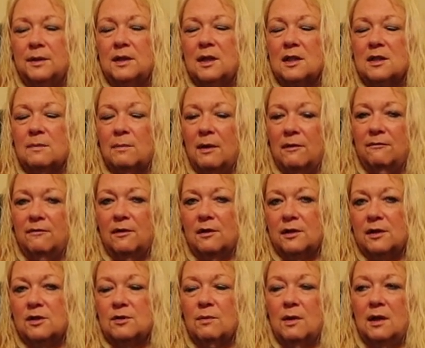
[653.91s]
but that's my
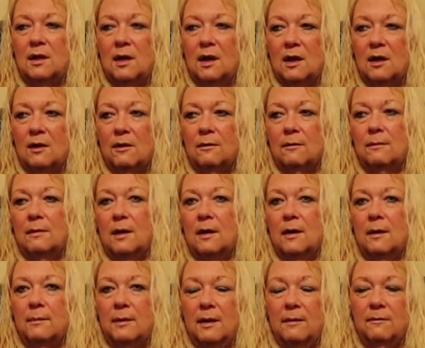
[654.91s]
feelings right now
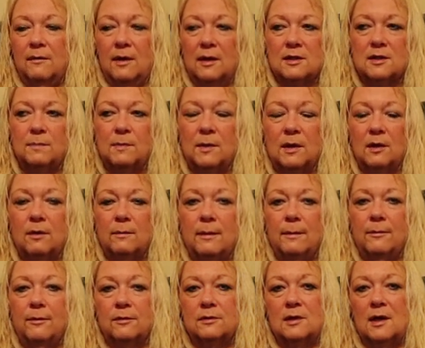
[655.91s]
um, I've got to spend a
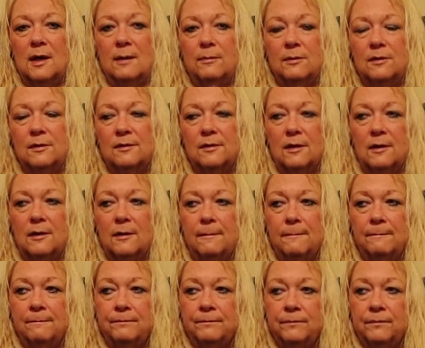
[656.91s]
little bit more time with the
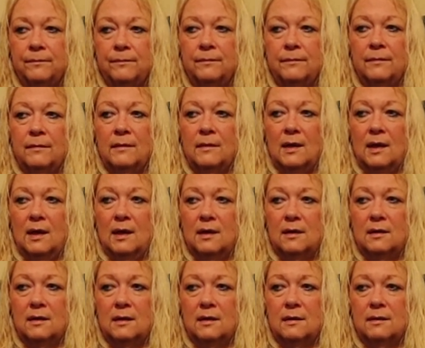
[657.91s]
doll
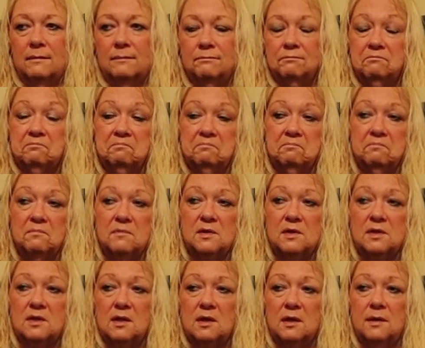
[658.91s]
and uh,
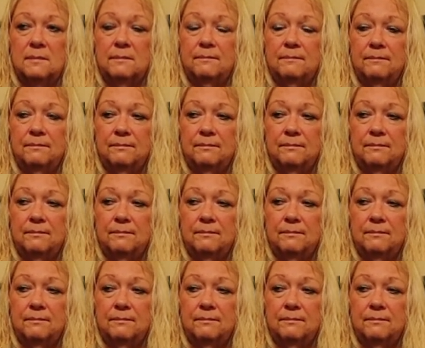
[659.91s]
let's see